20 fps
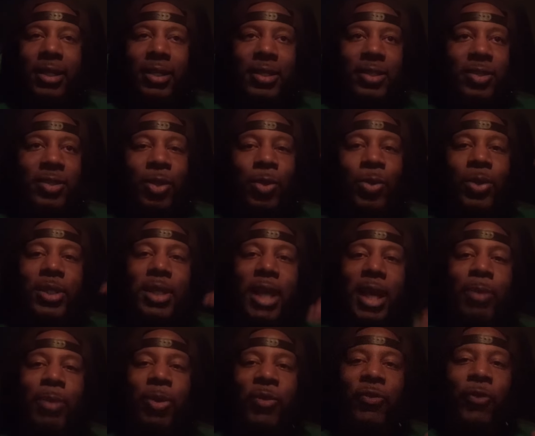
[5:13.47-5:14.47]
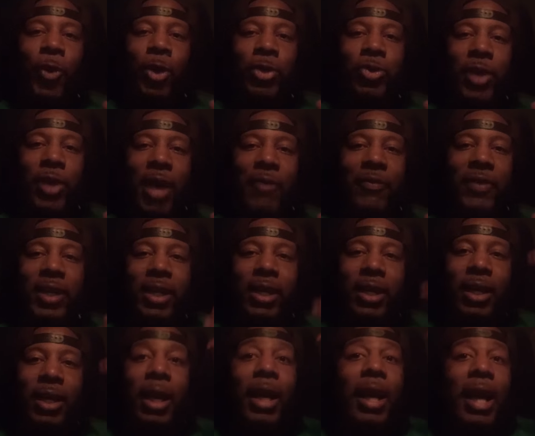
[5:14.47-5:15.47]
So it's like before traffic
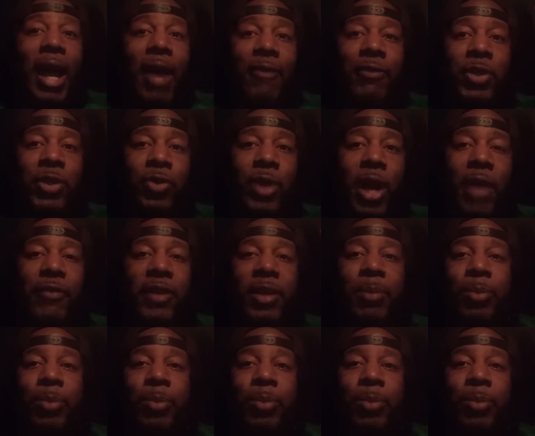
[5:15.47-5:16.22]
and after traffic.